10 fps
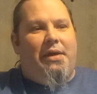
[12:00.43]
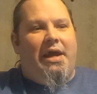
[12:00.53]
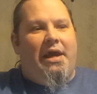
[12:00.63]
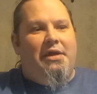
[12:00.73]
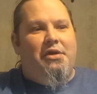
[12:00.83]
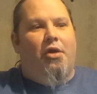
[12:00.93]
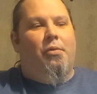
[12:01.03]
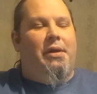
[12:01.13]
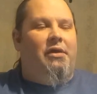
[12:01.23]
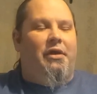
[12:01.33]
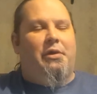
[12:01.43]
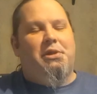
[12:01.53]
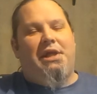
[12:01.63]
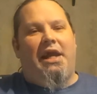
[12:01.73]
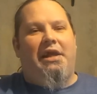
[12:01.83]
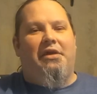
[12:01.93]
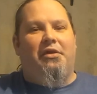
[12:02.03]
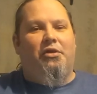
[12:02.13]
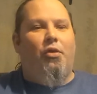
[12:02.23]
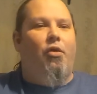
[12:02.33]
we had no real understanding of
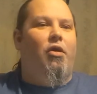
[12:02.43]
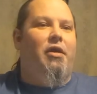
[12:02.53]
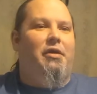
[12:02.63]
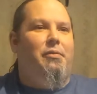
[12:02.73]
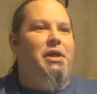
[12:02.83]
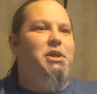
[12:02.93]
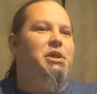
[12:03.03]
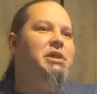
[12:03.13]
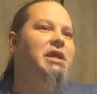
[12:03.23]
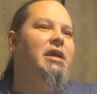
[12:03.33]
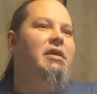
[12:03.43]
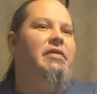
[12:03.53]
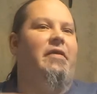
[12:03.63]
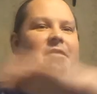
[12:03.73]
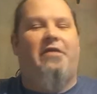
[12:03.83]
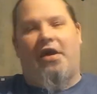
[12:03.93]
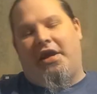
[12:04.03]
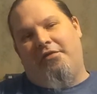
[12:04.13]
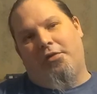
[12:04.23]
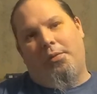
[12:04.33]
the lore, and we just did the
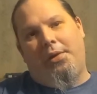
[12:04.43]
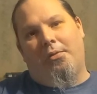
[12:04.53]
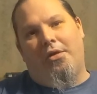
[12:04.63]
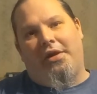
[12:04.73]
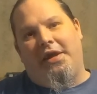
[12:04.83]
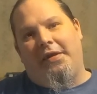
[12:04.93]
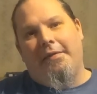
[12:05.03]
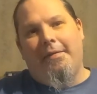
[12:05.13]
fuck ever we wanted.